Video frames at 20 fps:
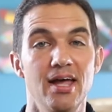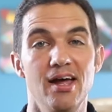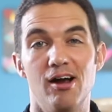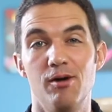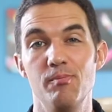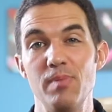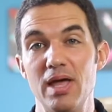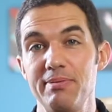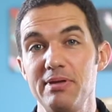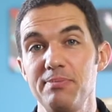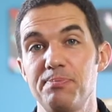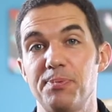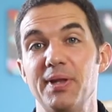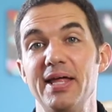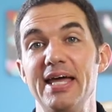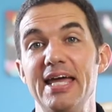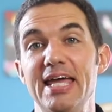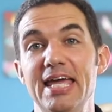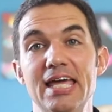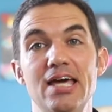or maybe
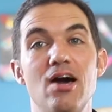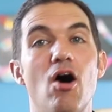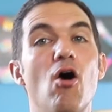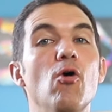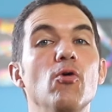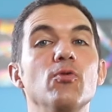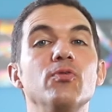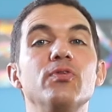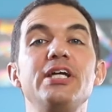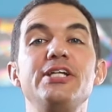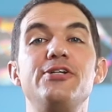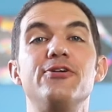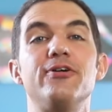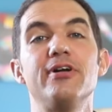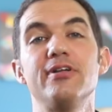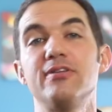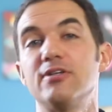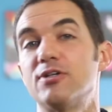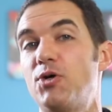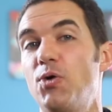playing only
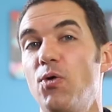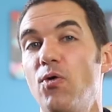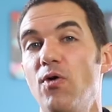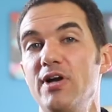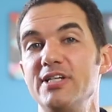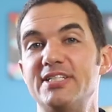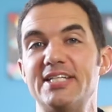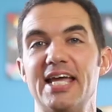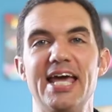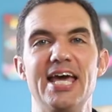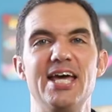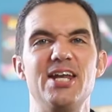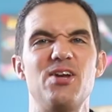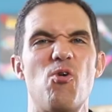during the chorus and